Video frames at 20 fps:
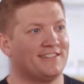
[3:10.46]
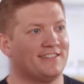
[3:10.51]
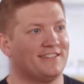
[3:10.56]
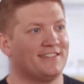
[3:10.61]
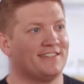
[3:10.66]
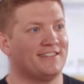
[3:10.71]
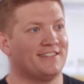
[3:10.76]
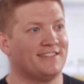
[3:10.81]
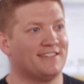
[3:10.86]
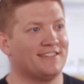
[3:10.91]

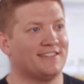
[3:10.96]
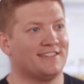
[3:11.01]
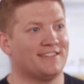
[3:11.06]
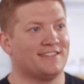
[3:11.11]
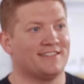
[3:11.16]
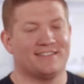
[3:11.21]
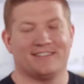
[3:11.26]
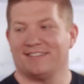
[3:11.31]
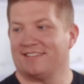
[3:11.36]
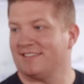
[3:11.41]

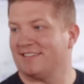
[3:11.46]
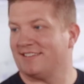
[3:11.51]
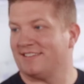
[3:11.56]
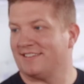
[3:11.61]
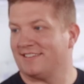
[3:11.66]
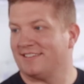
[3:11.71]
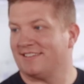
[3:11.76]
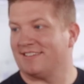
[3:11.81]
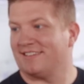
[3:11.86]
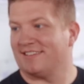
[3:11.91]

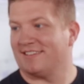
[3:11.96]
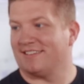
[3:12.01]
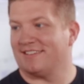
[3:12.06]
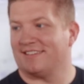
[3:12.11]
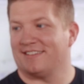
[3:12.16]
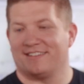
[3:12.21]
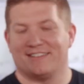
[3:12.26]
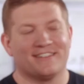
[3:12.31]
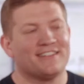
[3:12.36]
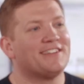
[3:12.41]

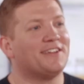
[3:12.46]
The person shown says nothing.